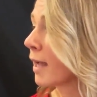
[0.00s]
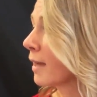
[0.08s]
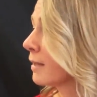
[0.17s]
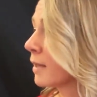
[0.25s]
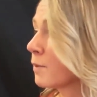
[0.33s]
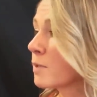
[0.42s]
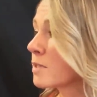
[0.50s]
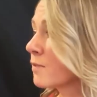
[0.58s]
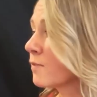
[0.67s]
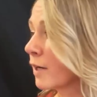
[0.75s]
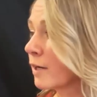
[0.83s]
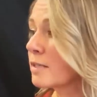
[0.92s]
I it
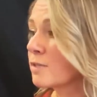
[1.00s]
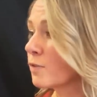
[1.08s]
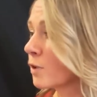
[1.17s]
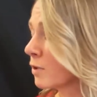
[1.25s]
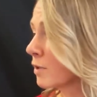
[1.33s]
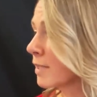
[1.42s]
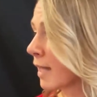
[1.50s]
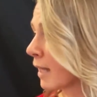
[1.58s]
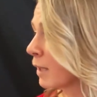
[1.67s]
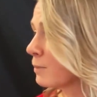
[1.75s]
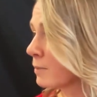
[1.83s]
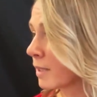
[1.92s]
was a very difficult
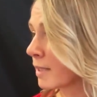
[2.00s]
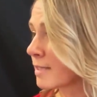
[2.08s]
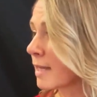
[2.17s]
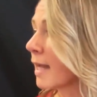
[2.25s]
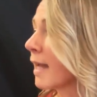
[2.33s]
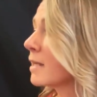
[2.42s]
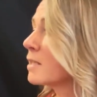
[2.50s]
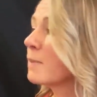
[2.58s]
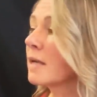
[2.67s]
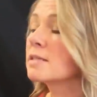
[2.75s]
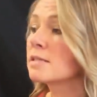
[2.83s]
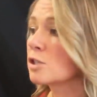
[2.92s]
time because I had
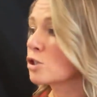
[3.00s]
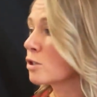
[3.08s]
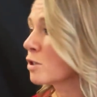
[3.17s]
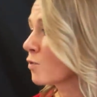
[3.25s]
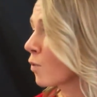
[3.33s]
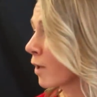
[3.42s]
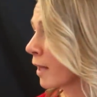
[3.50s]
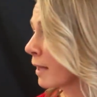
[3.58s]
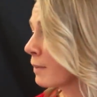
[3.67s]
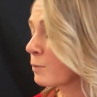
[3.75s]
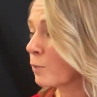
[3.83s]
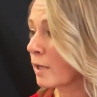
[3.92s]
to make decisions for
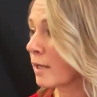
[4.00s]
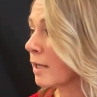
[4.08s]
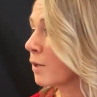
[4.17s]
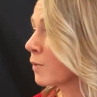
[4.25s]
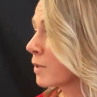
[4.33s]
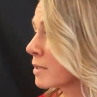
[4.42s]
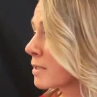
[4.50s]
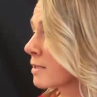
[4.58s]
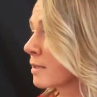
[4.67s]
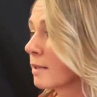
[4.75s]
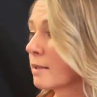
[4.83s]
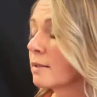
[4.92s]
him when he
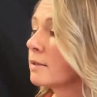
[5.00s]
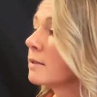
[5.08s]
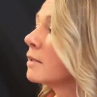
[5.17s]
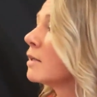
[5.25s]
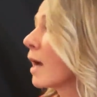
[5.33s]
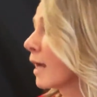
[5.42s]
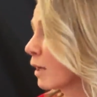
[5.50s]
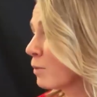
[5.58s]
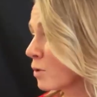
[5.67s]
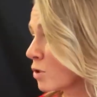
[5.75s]
was not